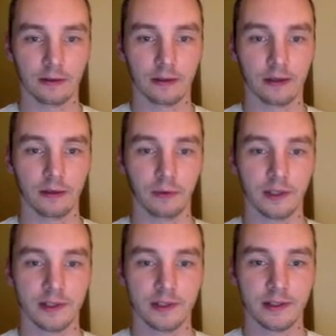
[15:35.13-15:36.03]
Can we
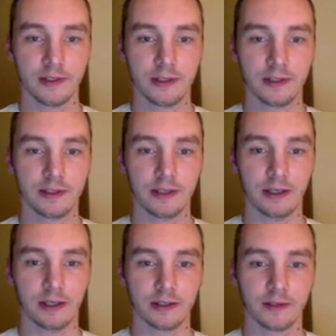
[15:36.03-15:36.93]
see
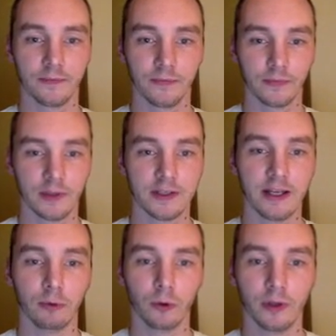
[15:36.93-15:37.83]
it? Let's
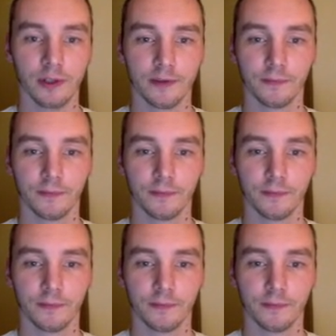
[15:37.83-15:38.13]
label all of these.